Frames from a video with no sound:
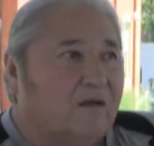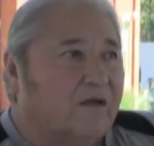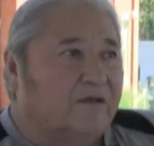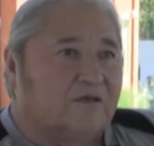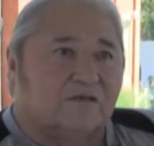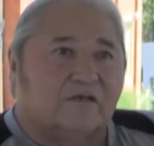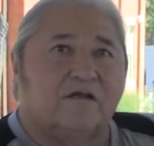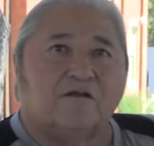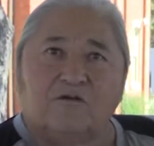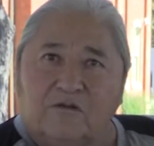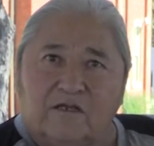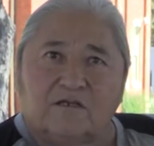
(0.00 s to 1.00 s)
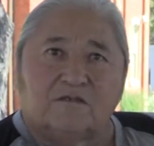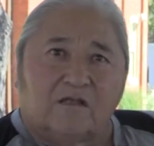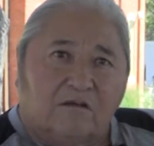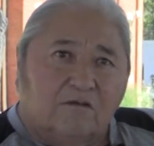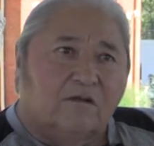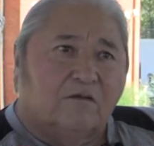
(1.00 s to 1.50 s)
He just said, do this,
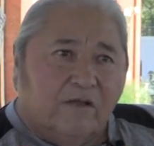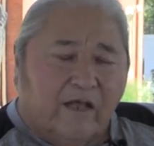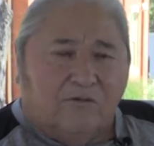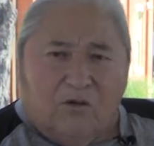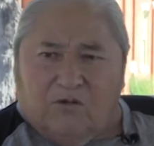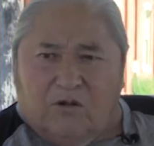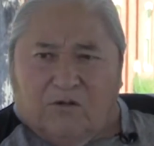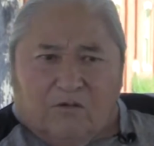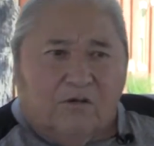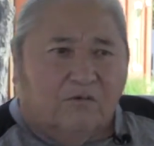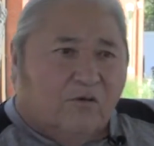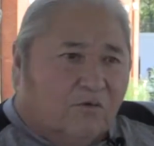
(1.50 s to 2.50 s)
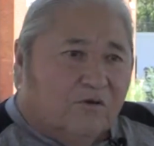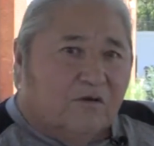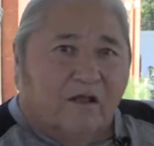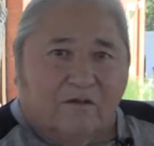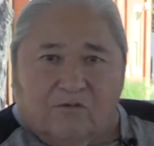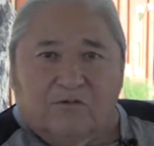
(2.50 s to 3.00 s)
and do that. No, no, no, no, don't do
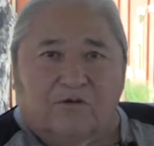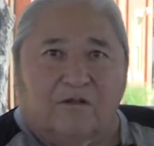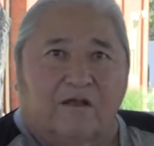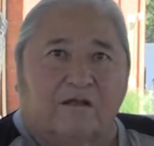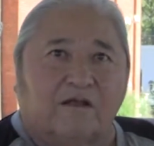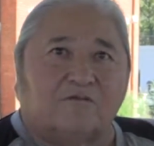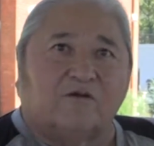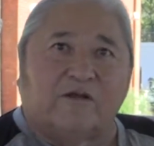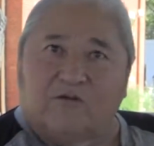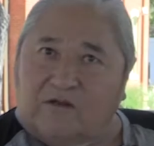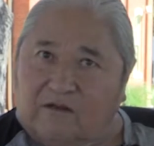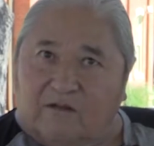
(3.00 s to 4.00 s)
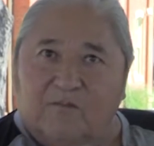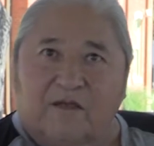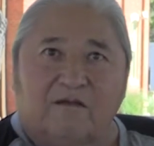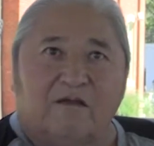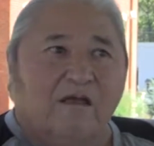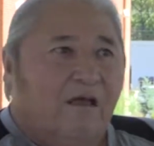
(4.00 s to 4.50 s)
that, don't do that. That's what he would tell me.
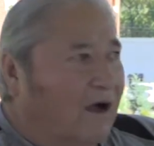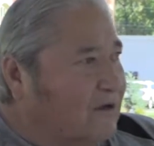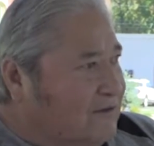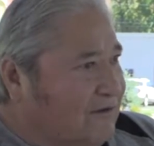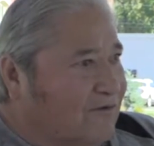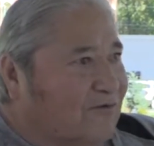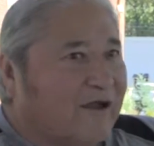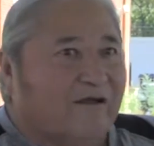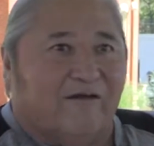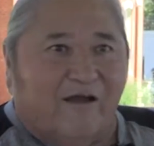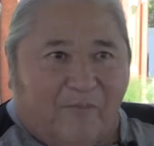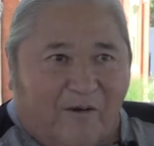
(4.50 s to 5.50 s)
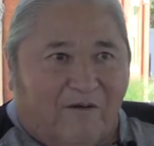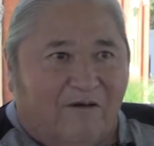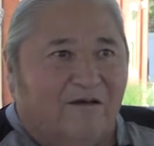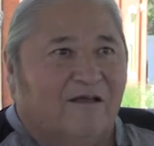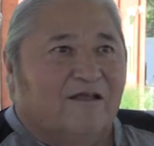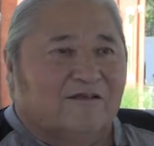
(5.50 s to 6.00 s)
I said, okay, Grandpa.
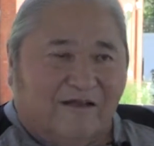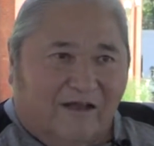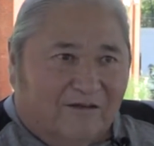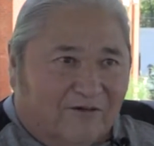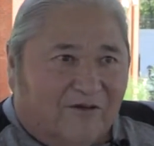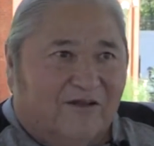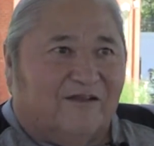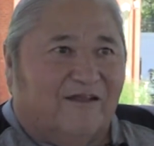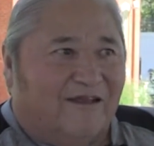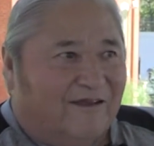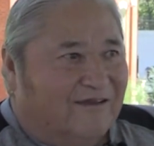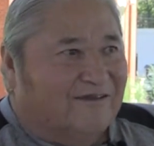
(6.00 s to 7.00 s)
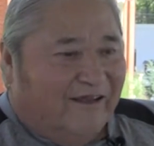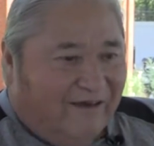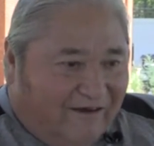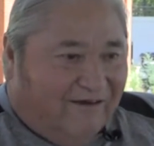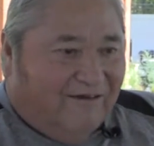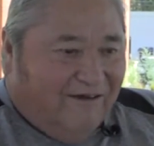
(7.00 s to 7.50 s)
I said, how you do it then? He said,
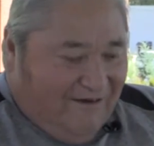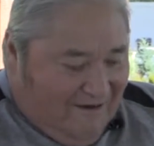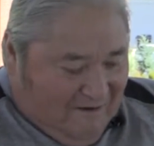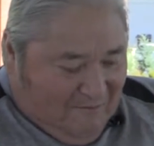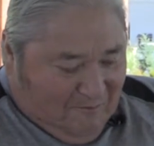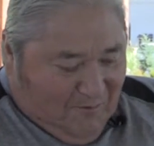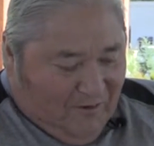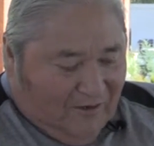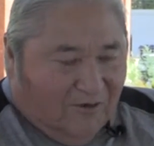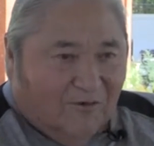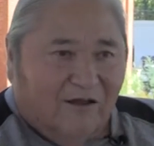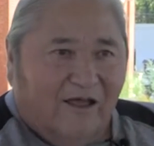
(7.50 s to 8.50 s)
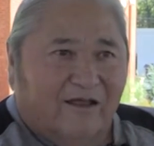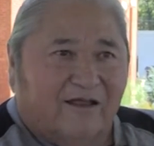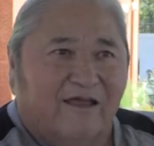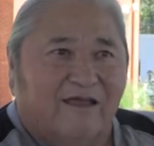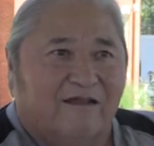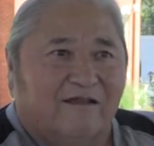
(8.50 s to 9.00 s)
here. Boy, it'd go like
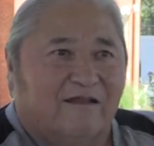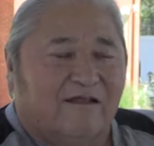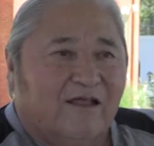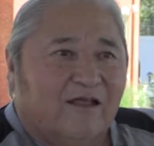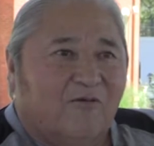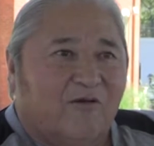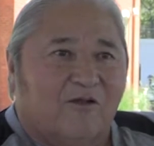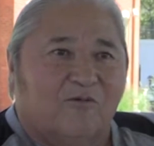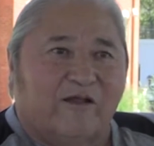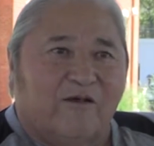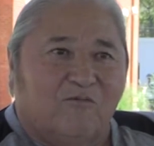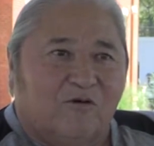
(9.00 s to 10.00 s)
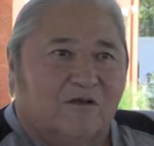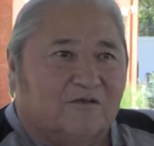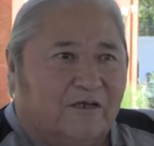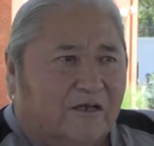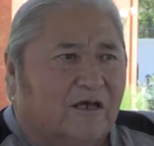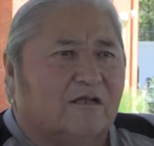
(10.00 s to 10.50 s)
that, whittle on that wood, So
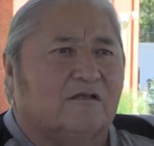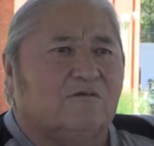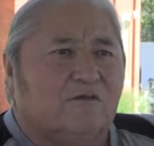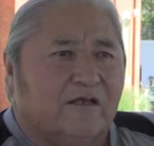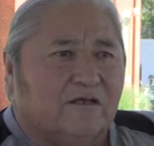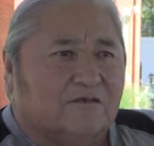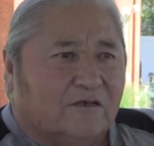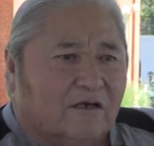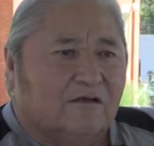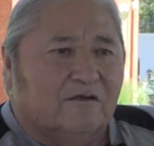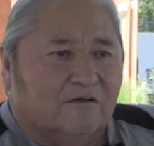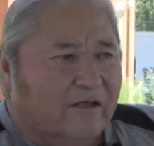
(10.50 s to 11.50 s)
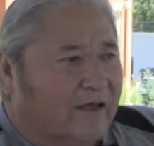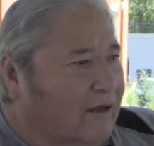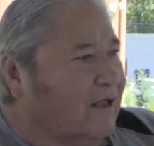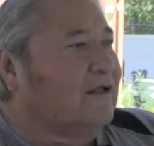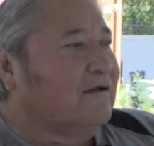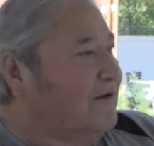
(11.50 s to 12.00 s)
you got to do this, you got to do
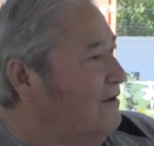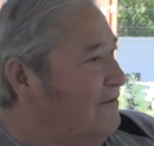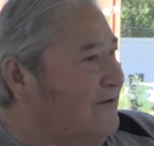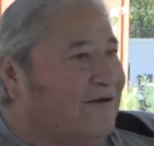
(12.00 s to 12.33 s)
that.